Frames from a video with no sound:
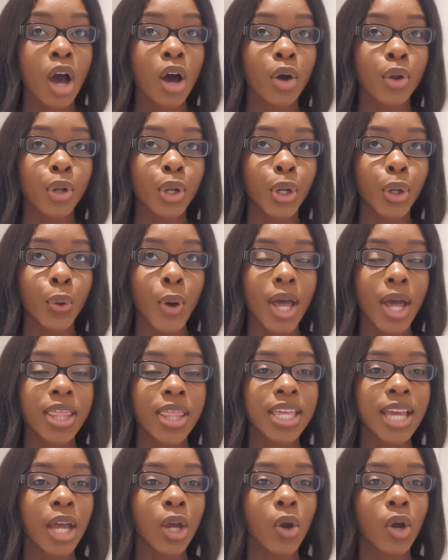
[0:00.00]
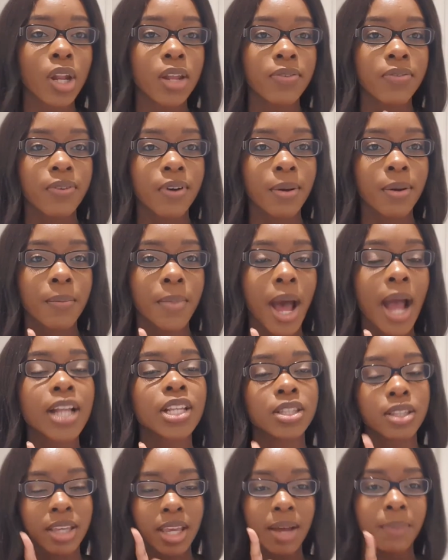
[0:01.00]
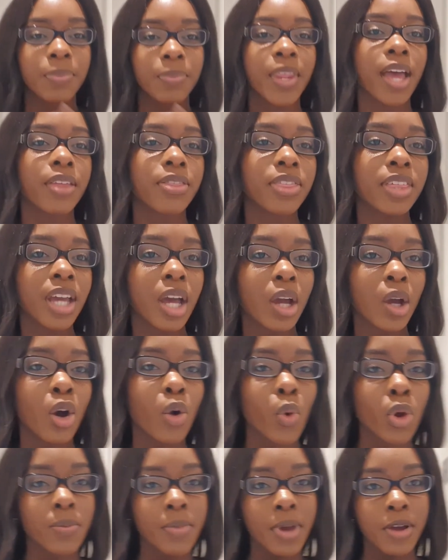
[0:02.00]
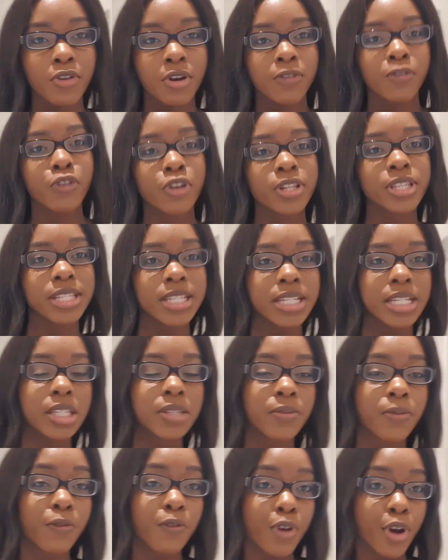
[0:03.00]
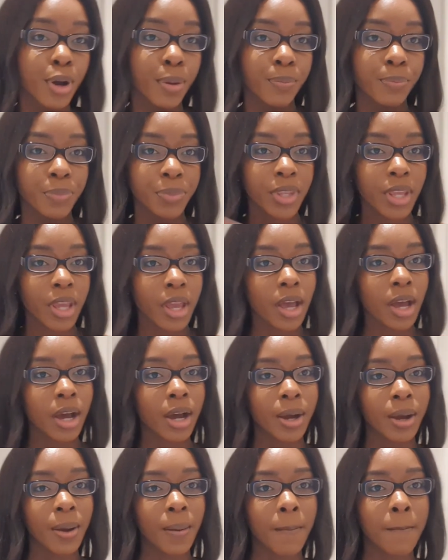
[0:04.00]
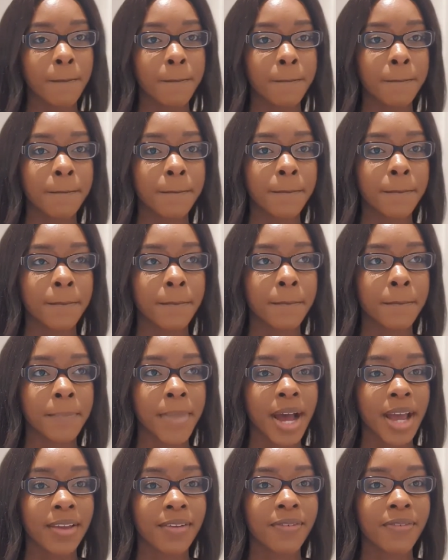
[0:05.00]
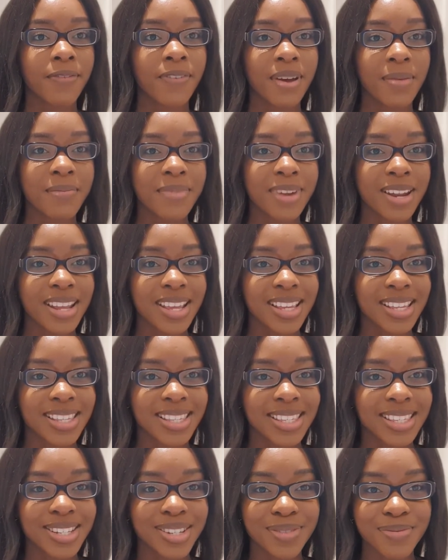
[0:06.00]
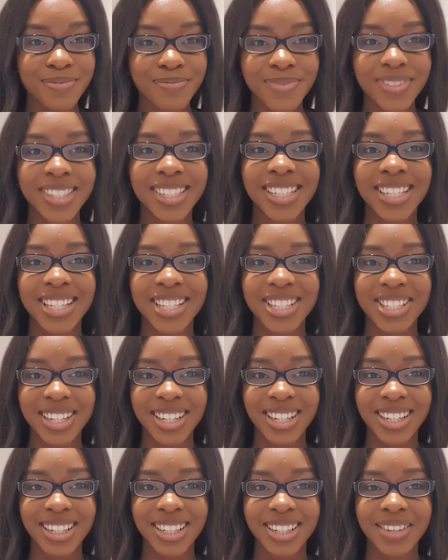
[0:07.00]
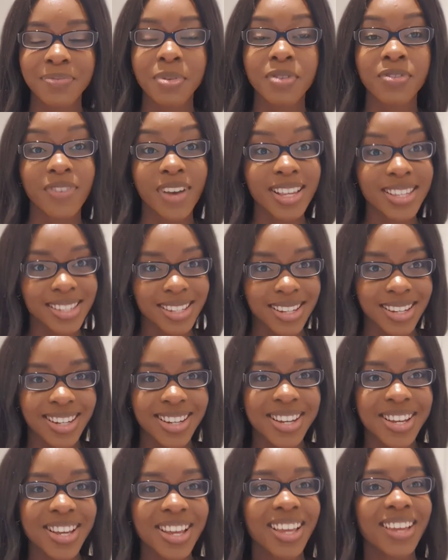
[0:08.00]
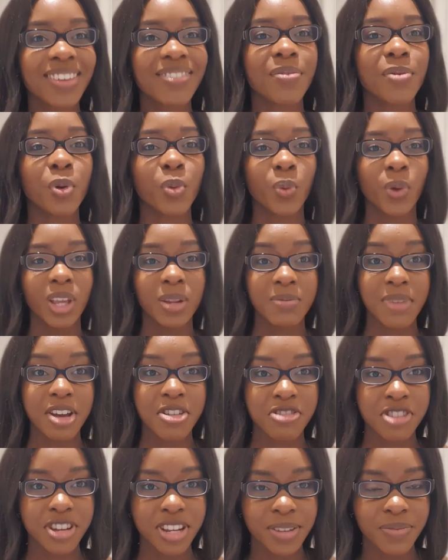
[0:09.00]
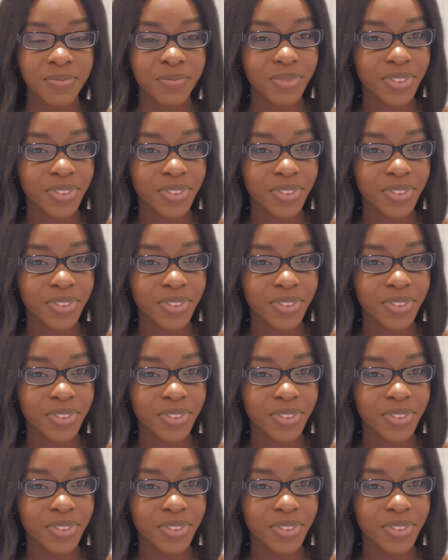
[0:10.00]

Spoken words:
No, I think I got it from, I think I got one of my references from my feminism professor from Queen Mary.